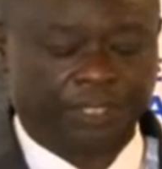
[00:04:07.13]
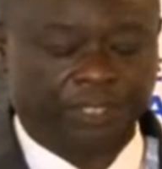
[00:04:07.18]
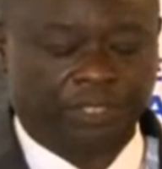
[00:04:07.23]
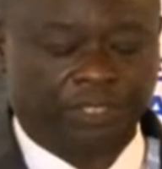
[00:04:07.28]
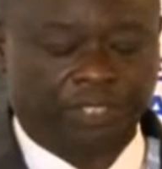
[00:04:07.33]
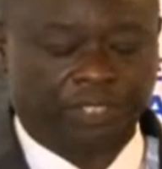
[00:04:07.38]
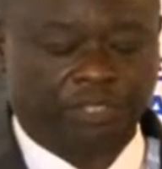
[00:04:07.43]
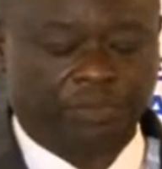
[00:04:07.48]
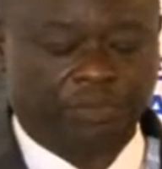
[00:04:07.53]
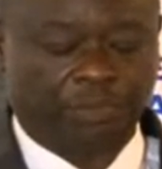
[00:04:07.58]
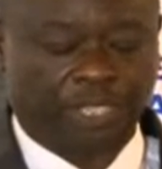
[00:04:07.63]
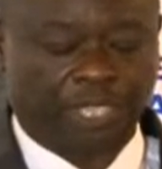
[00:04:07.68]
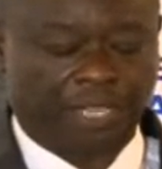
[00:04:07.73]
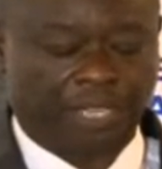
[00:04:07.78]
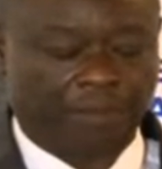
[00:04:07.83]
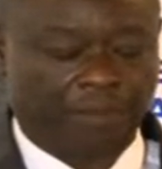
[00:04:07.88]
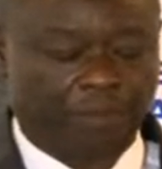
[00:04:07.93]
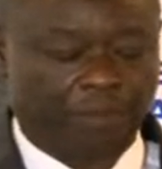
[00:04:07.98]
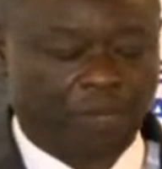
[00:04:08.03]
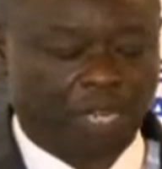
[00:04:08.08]
since we
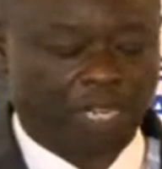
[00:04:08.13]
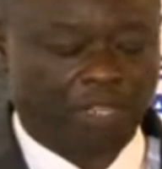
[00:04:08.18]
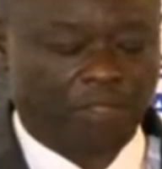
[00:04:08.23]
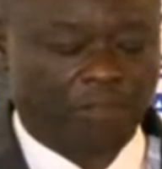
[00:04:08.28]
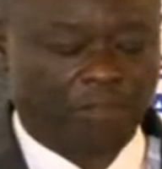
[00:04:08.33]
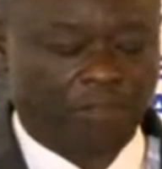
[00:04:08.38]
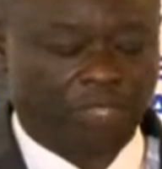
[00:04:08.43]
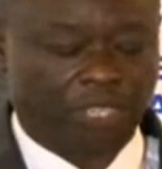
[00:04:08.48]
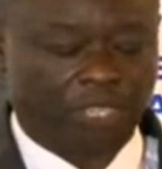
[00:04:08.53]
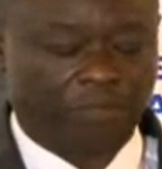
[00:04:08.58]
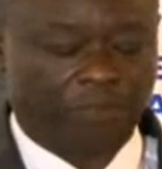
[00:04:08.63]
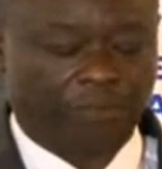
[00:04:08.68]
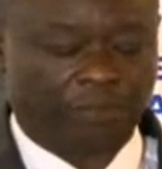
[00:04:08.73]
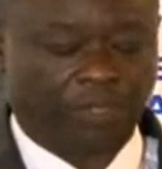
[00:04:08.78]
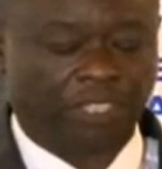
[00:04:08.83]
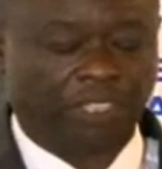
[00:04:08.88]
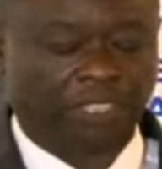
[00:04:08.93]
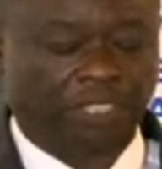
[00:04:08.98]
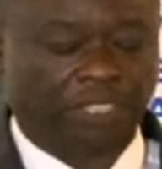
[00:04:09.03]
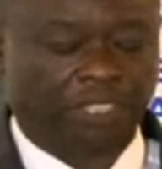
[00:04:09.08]
have one of the
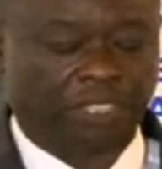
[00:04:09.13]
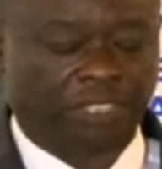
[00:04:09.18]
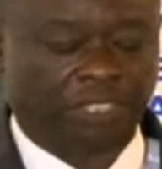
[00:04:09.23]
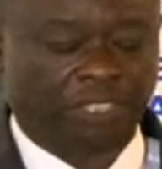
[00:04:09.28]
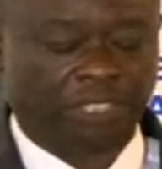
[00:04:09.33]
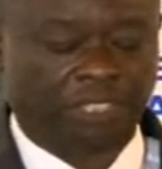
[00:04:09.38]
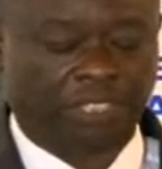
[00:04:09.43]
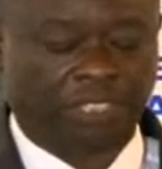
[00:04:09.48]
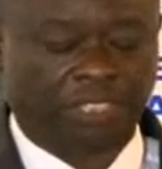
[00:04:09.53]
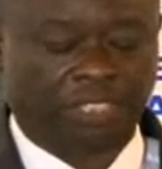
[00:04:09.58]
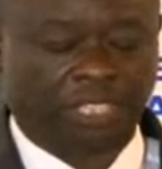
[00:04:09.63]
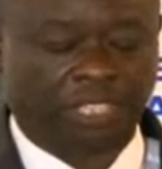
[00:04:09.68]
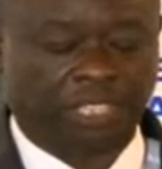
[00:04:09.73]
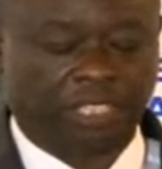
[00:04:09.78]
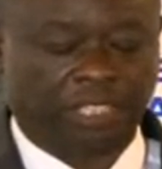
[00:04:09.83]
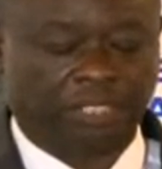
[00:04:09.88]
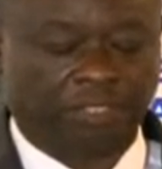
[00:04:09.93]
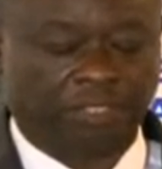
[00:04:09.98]
fastest internet